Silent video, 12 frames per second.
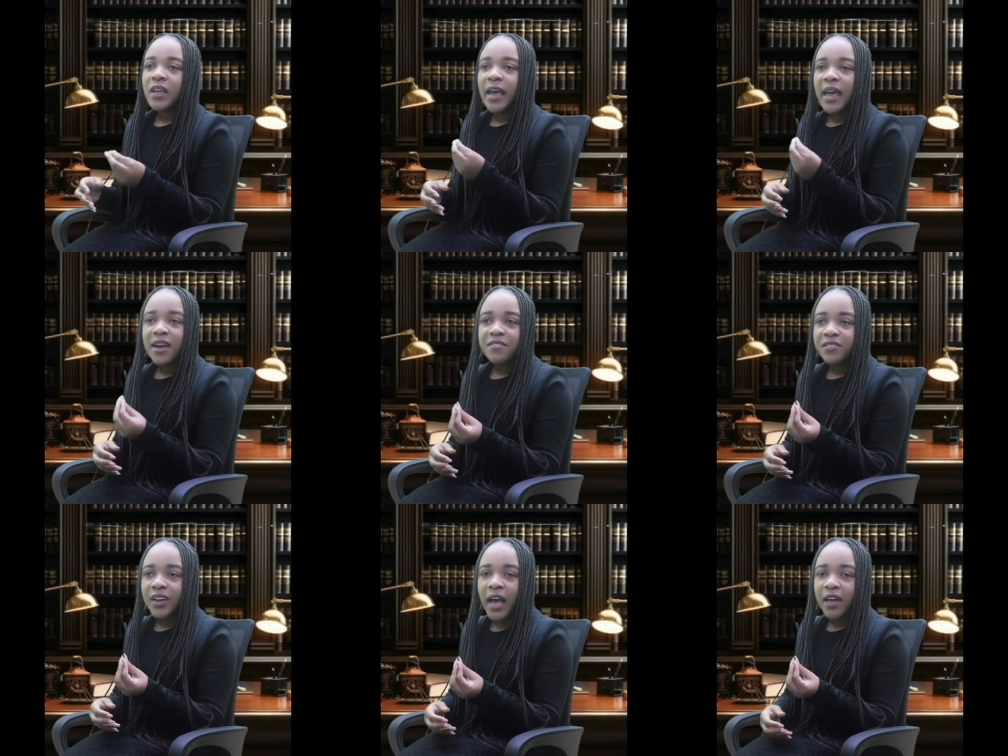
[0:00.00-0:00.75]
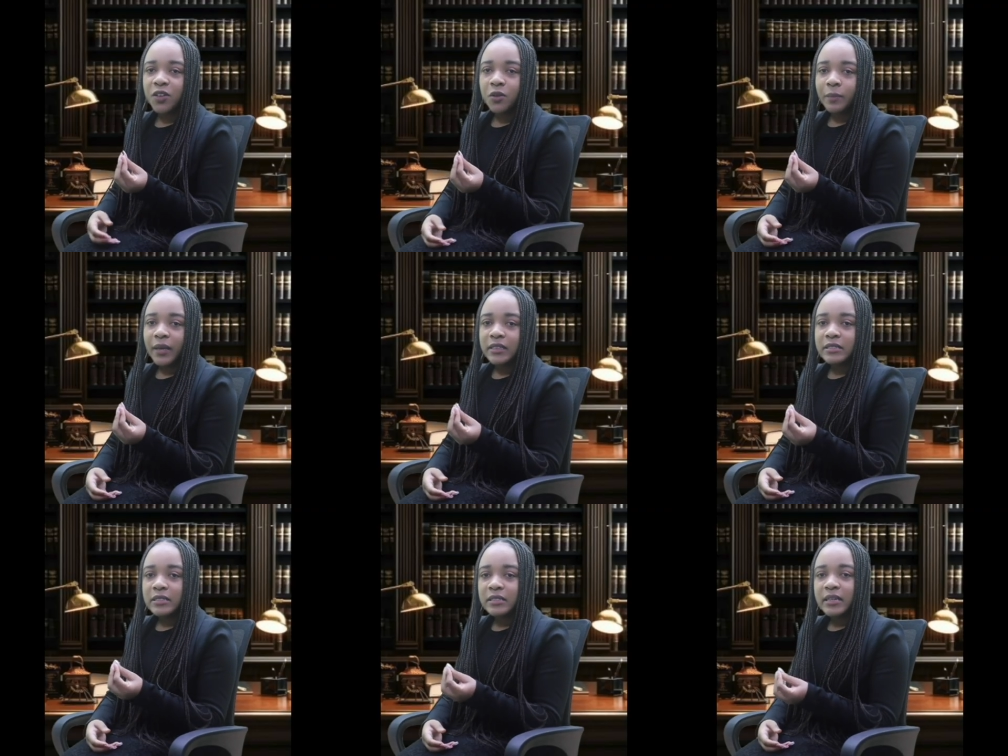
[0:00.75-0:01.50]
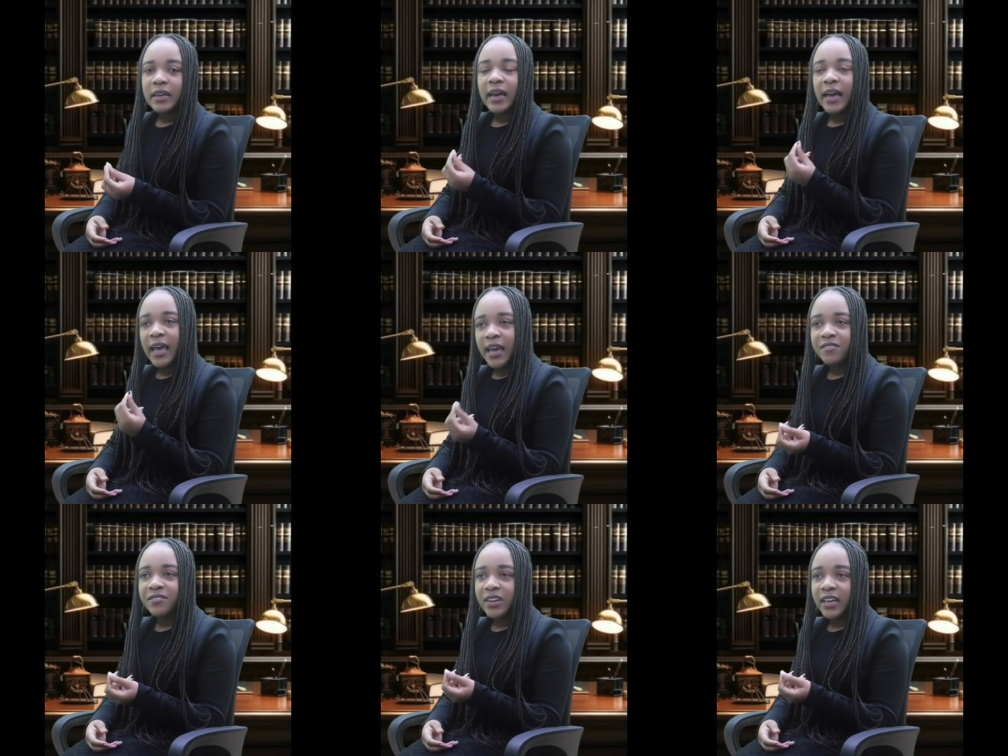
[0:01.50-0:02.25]
Every argument,
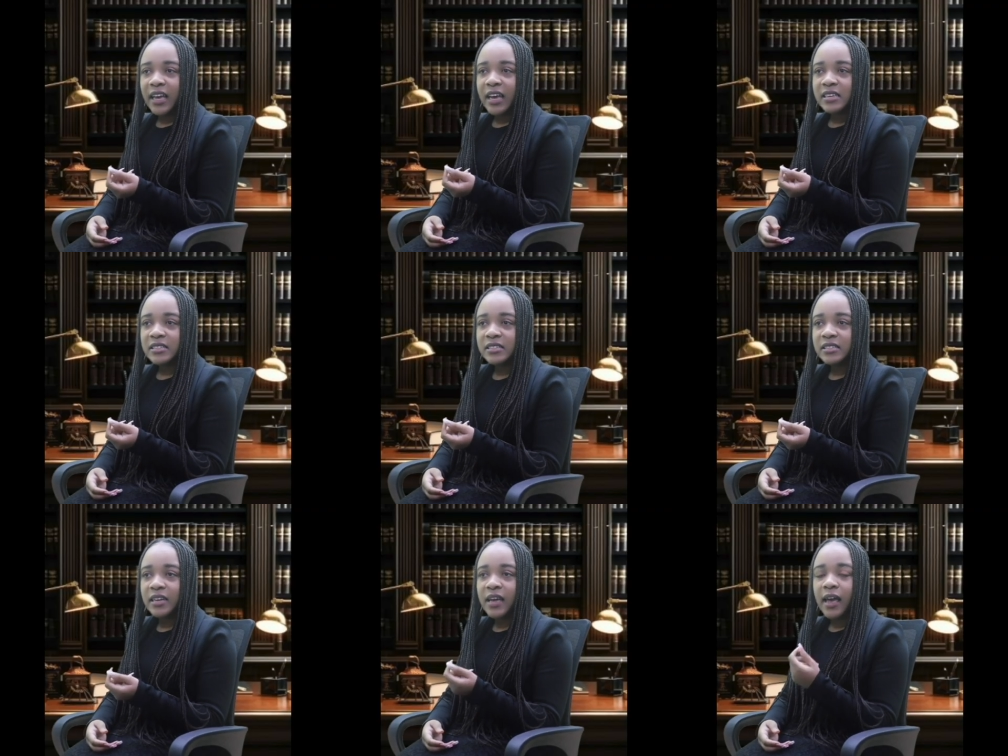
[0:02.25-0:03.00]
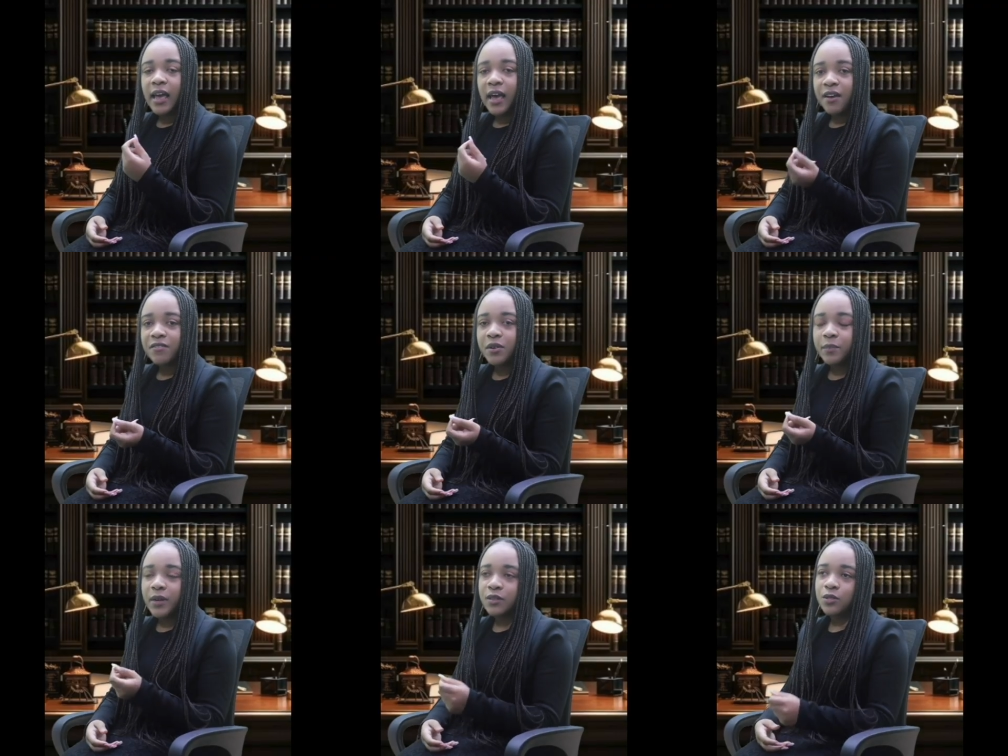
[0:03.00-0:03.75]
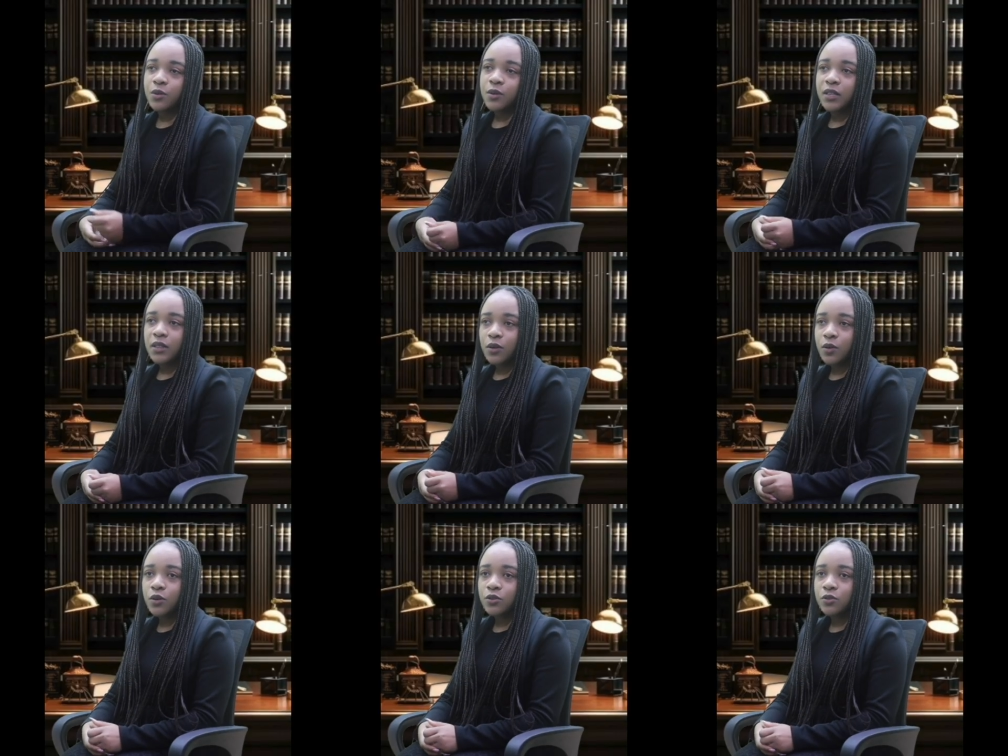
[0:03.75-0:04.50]
every case, every battle in the
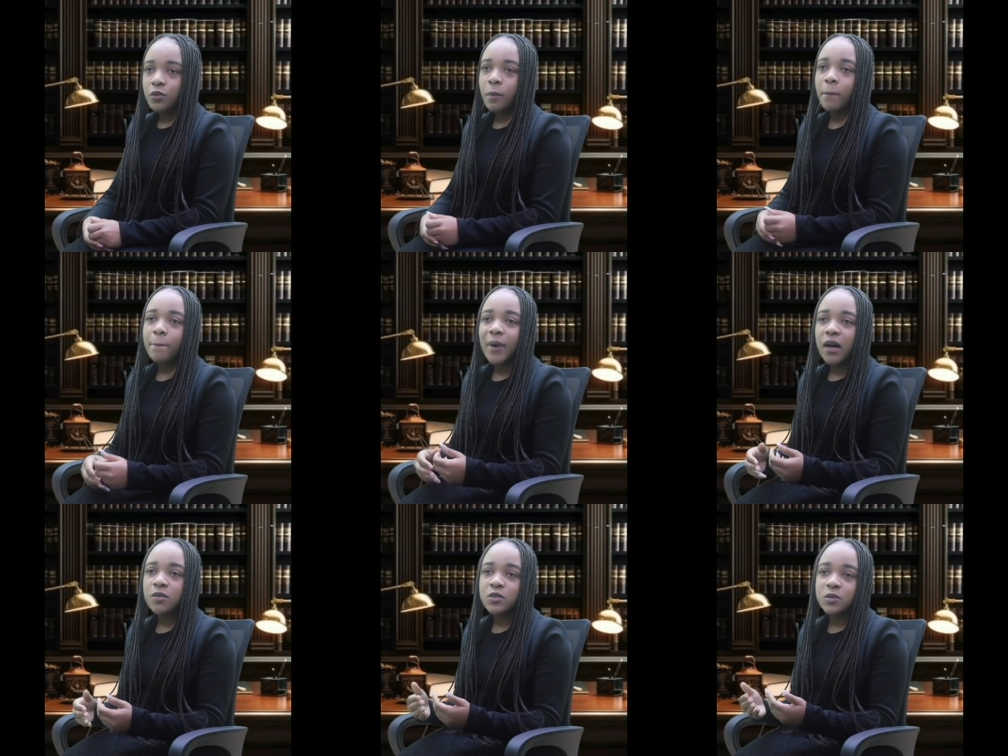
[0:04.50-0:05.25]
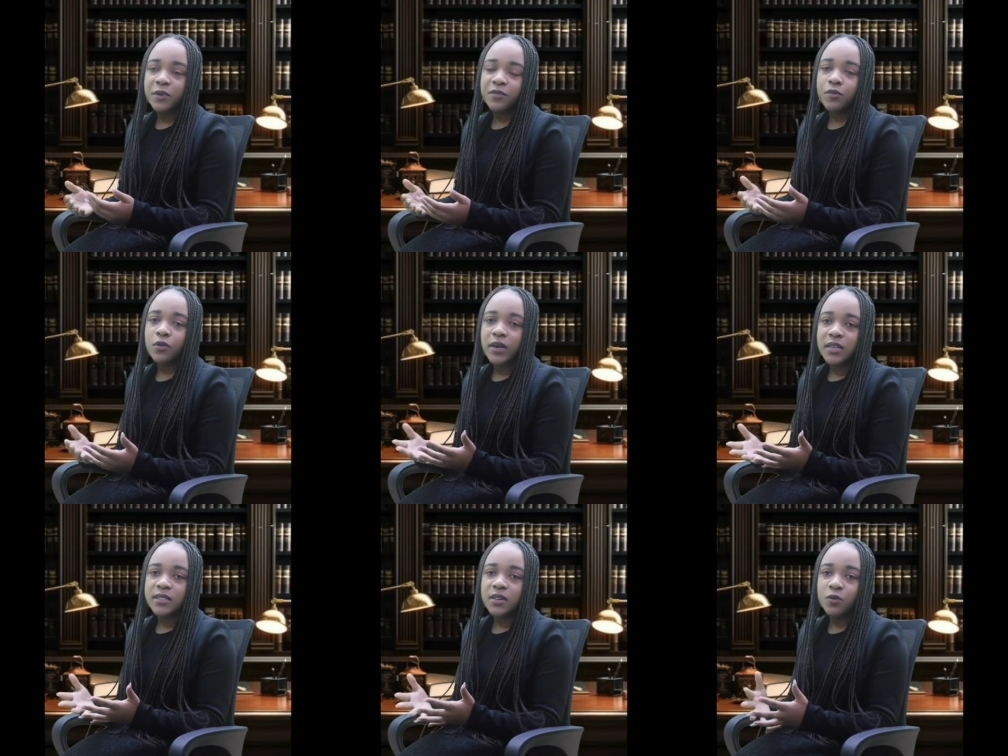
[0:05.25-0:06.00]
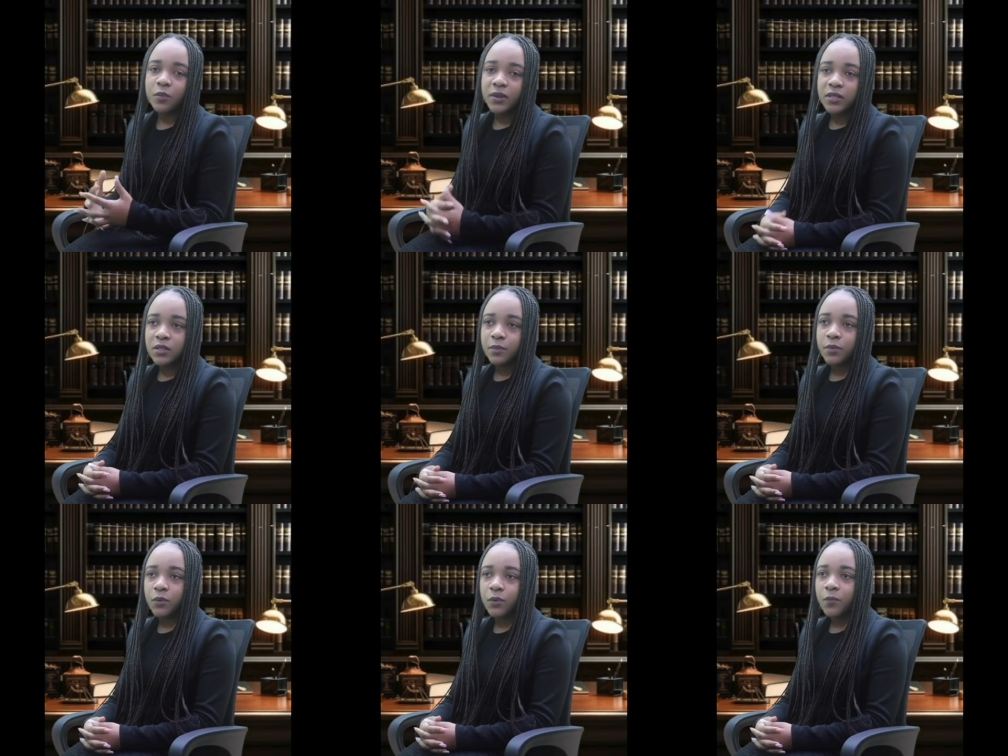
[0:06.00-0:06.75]
courtroom bows before a single
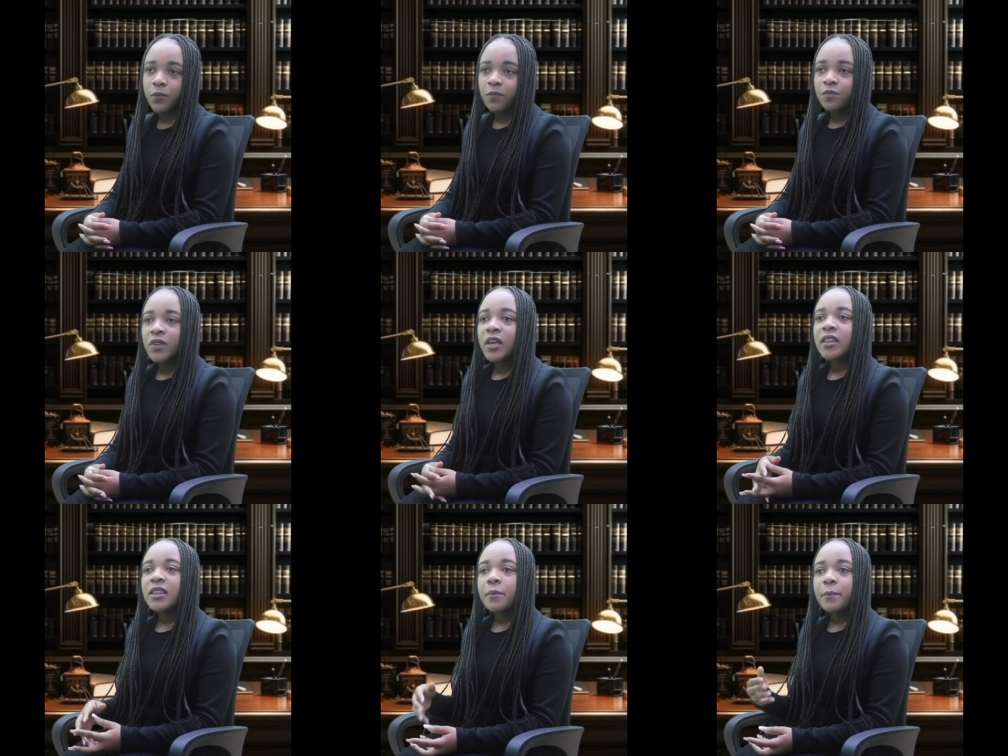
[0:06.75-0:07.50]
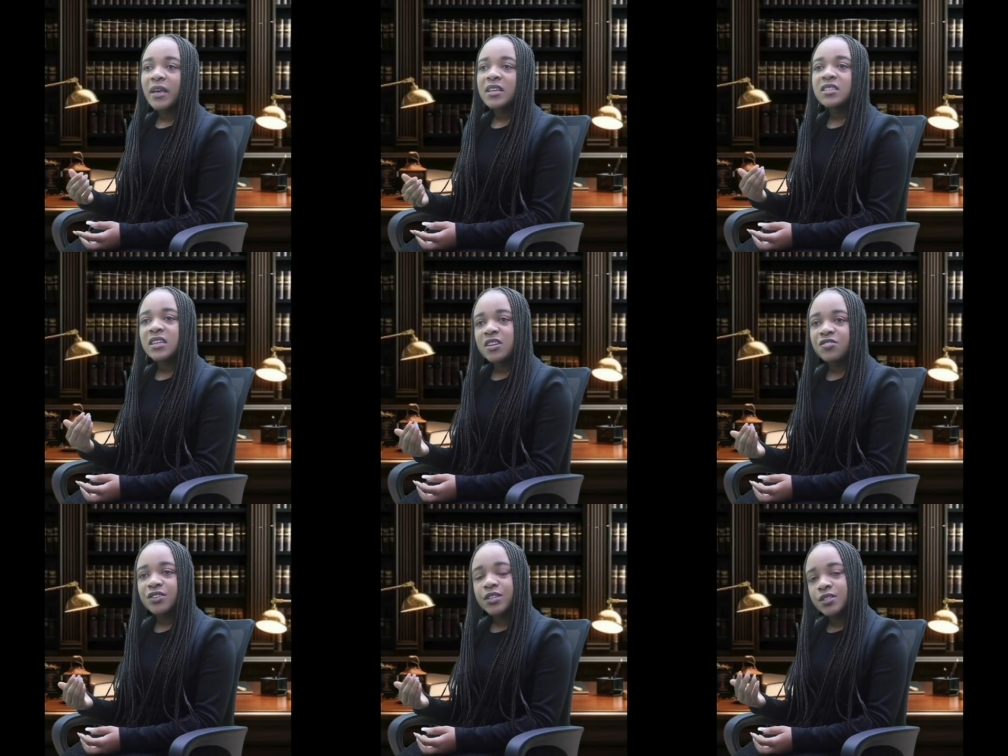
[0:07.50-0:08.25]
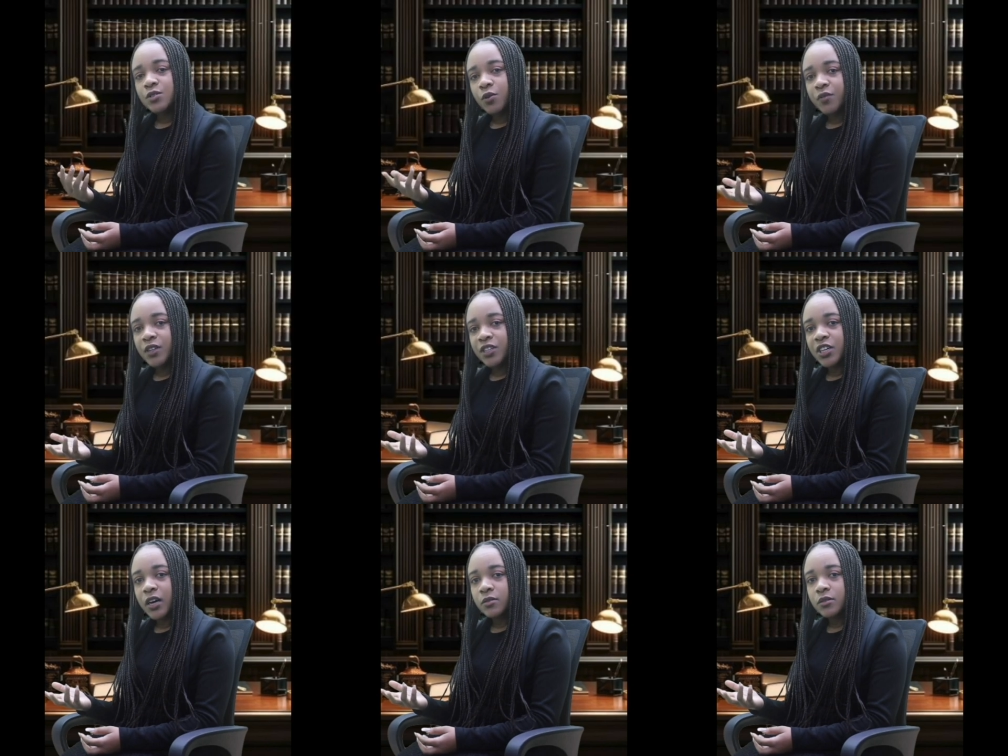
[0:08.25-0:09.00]
principle: the best interests of the
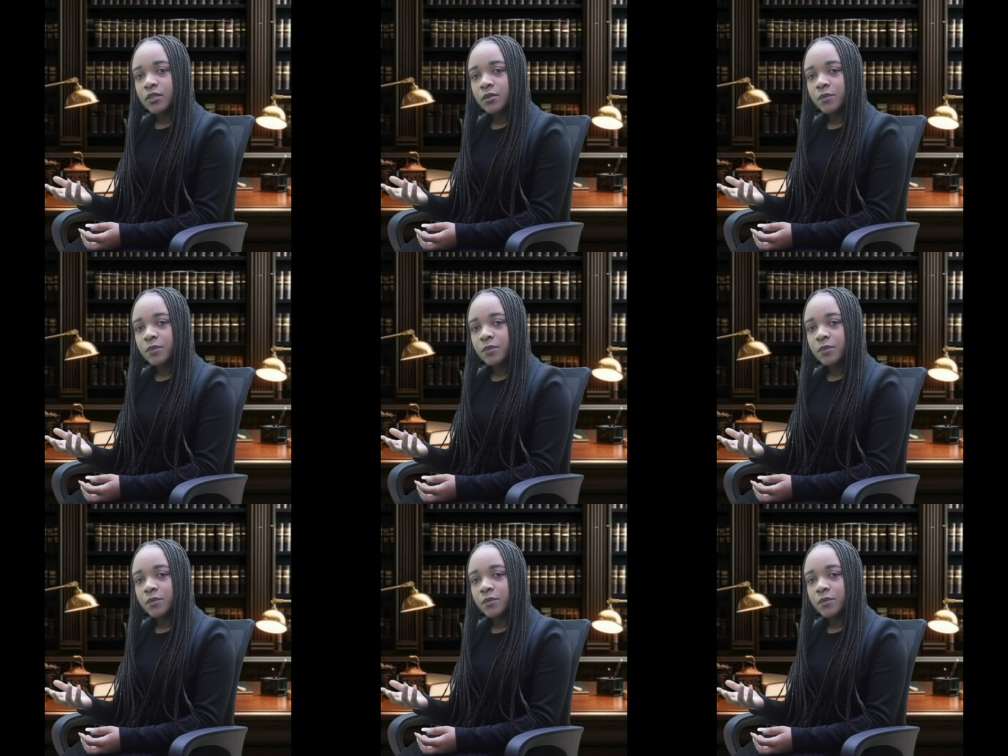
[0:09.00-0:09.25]
child,